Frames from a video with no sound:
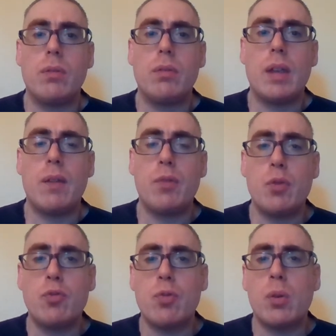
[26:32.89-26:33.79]
If you
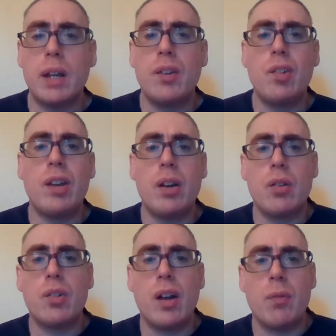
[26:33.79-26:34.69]
truly see
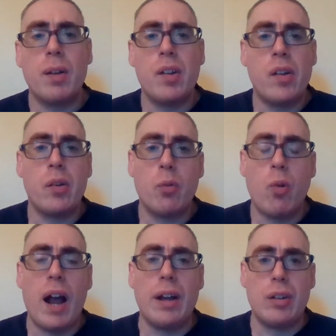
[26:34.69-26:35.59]
yourself as in
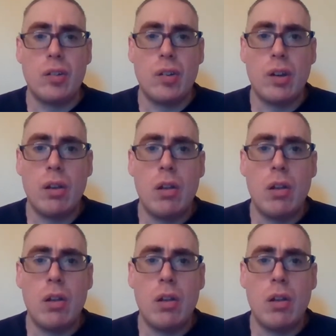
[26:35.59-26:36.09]
Christ,